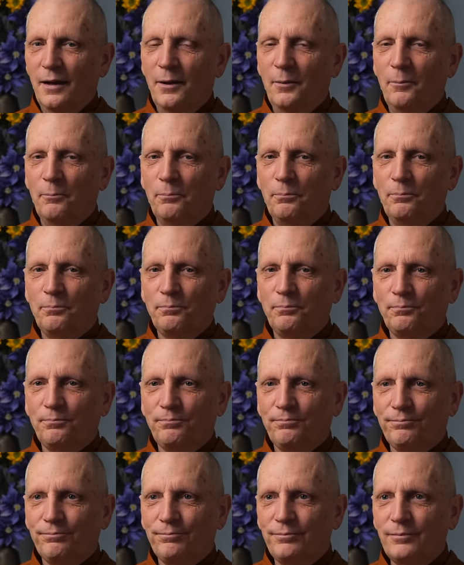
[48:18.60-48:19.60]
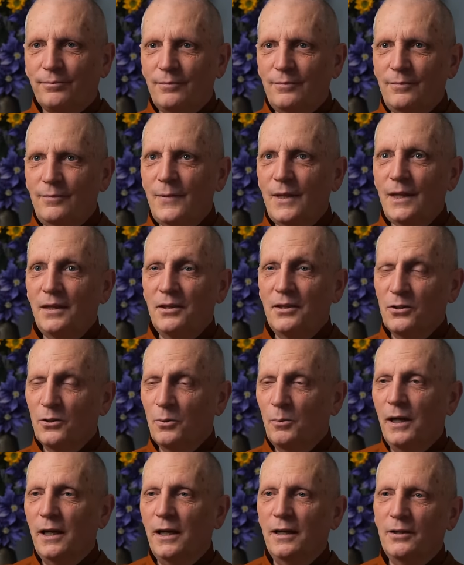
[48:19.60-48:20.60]
um, these
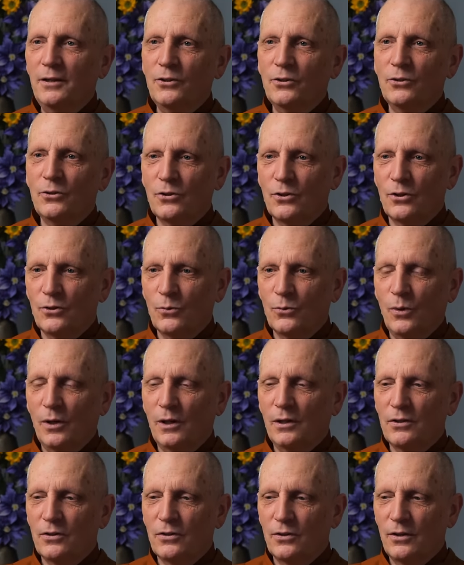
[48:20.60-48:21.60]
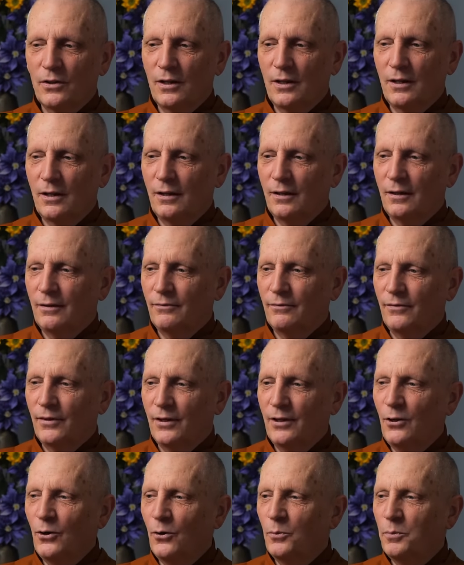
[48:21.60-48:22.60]
are my editors as well as the
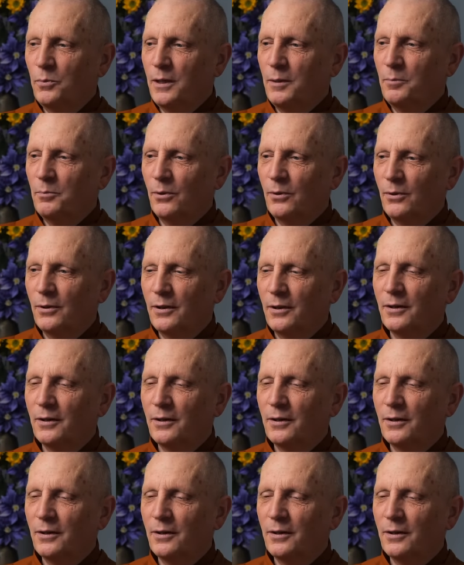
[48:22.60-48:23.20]
video people.